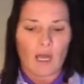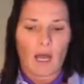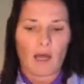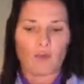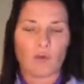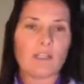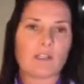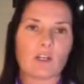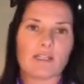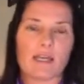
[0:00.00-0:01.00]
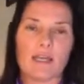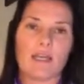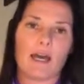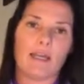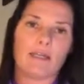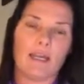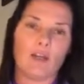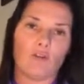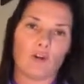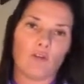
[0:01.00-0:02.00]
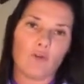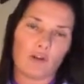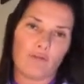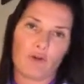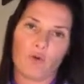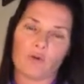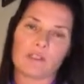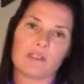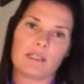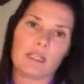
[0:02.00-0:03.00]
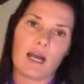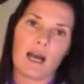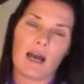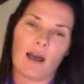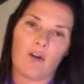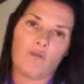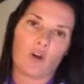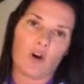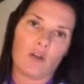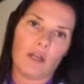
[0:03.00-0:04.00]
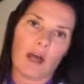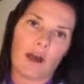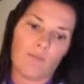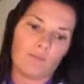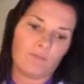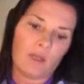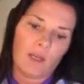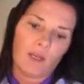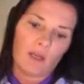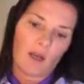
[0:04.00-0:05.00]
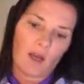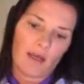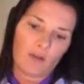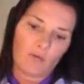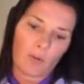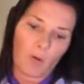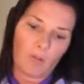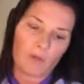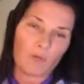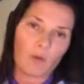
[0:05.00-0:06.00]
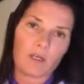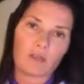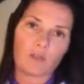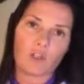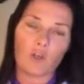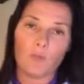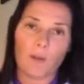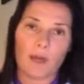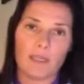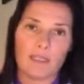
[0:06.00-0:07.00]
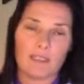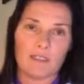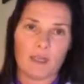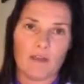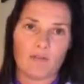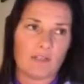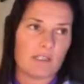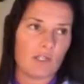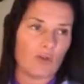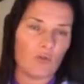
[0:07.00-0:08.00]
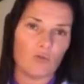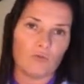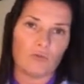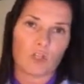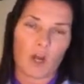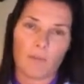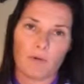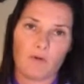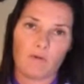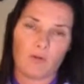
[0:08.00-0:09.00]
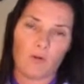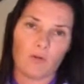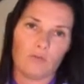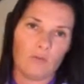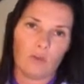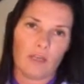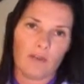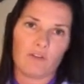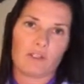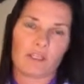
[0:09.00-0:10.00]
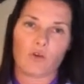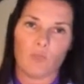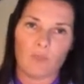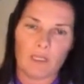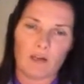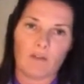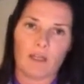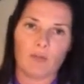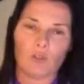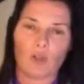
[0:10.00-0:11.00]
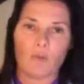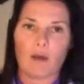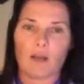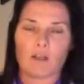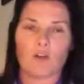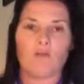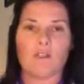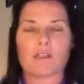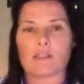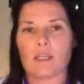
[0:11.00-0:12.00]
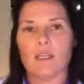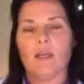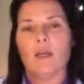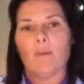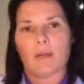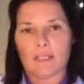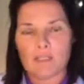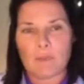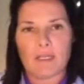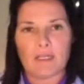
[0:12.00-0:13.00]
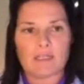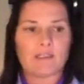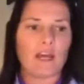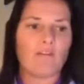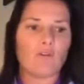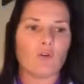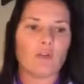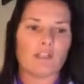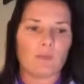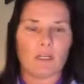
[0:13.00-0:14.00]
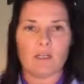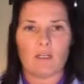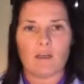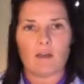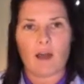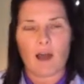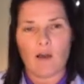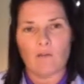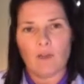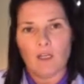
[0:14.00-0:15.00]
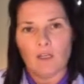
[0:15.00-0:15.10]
uh, the reason I say that, again, I've got four different horses here. I've got, um, and I've probably ridden Cooper in every single type of, or not every single bit available on the market, obviously, but he's been in a snaffle, he's been in a, um,